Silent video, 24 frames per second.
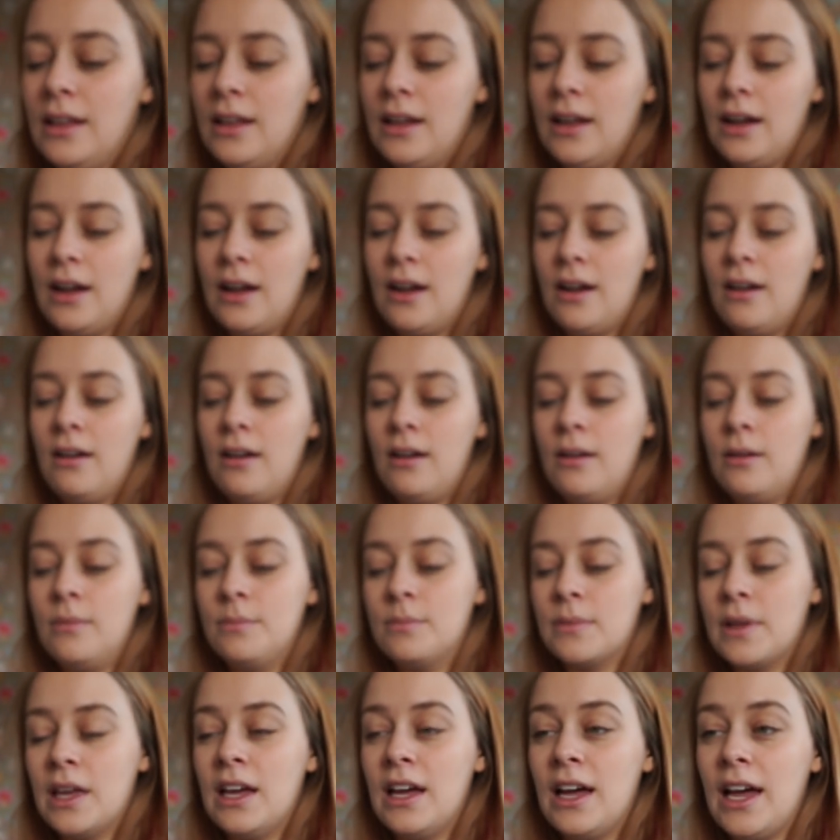
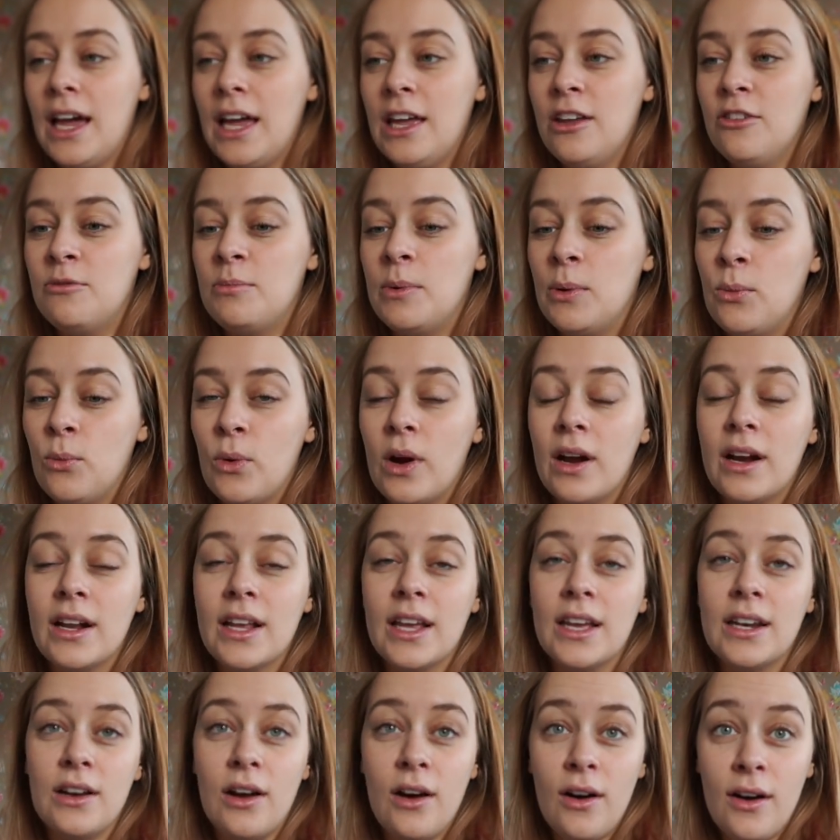I've been wearing
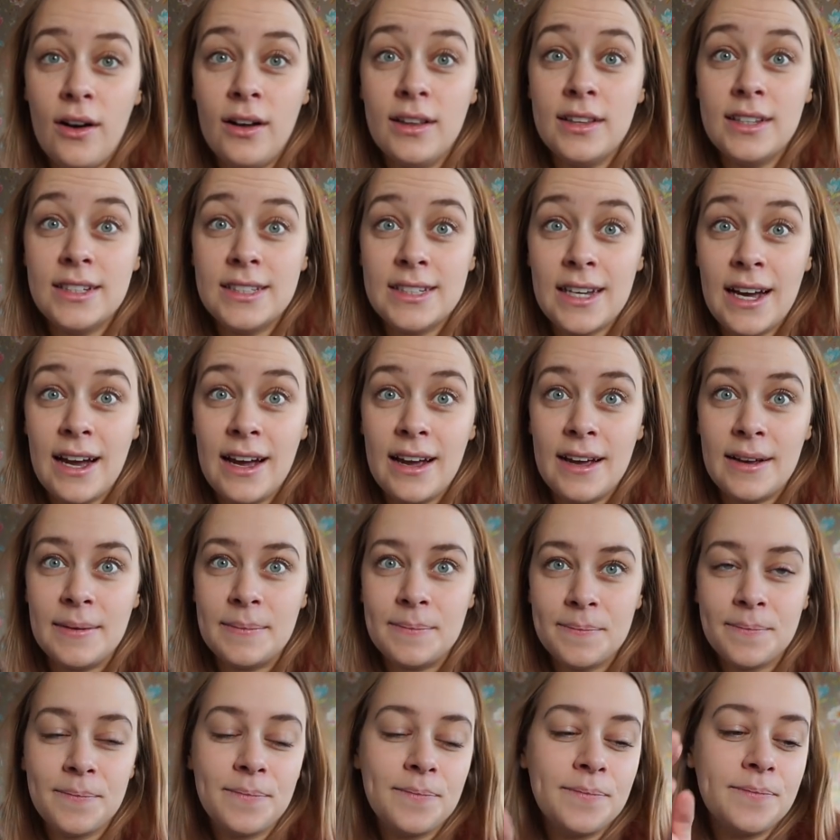it all the
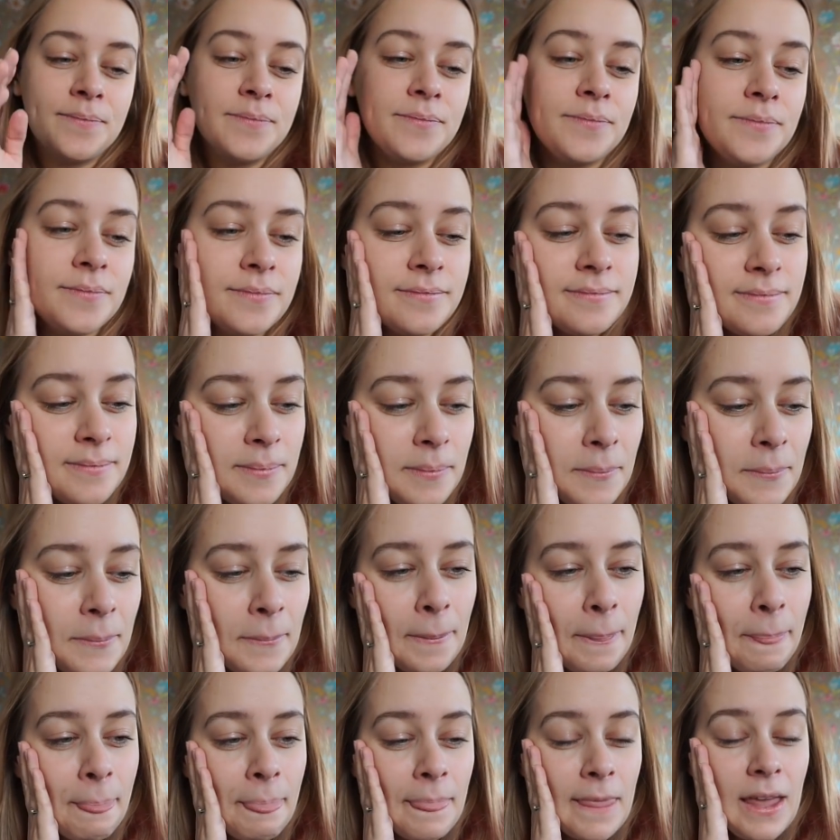time,
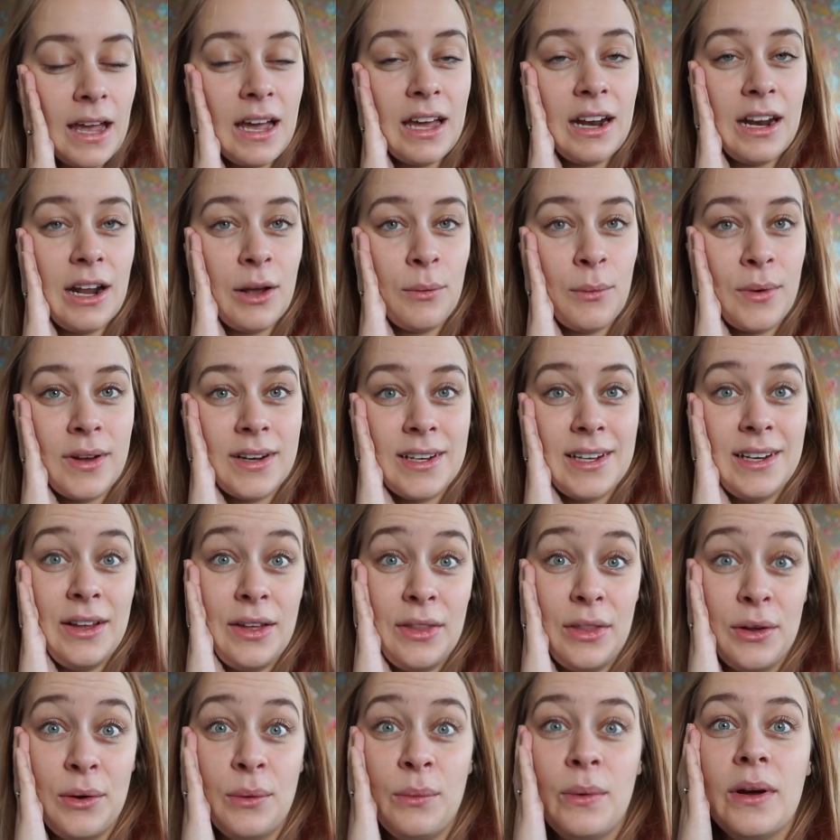and I want
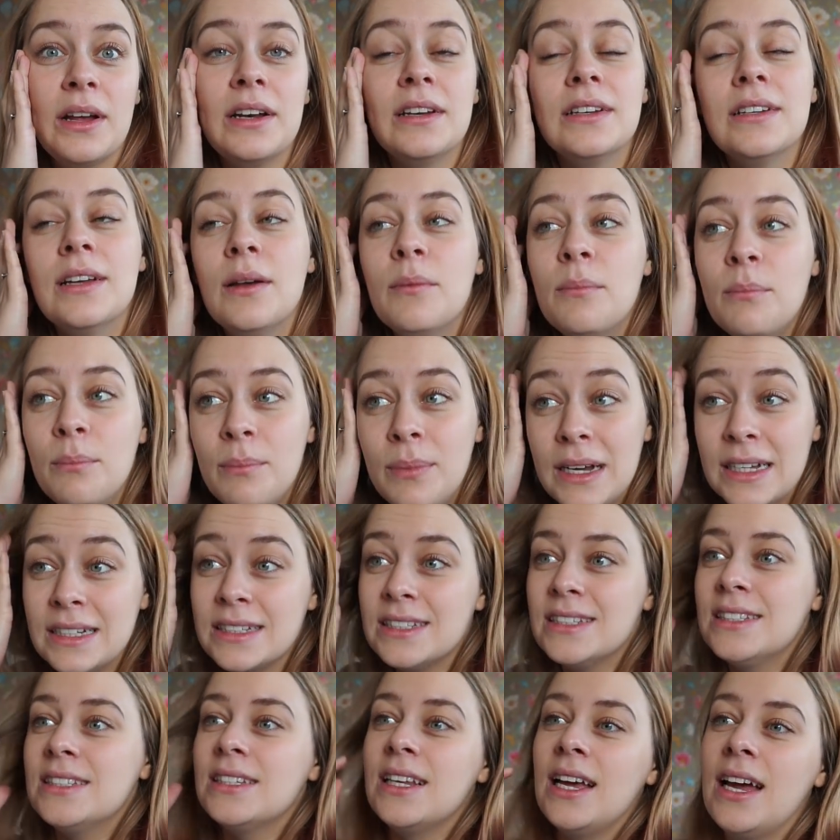another one,
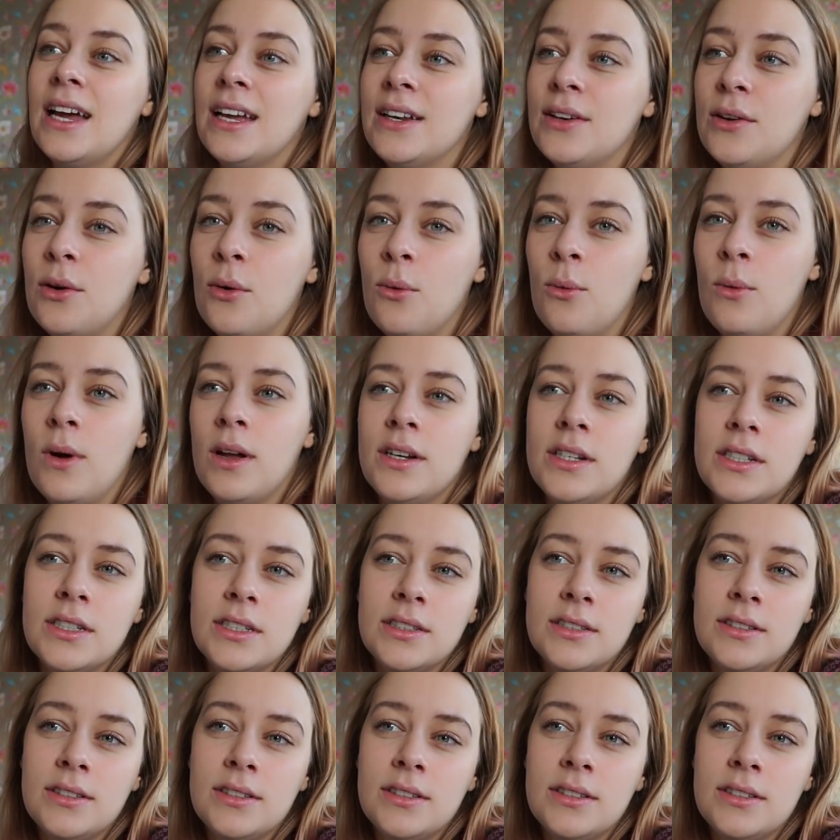but I don't want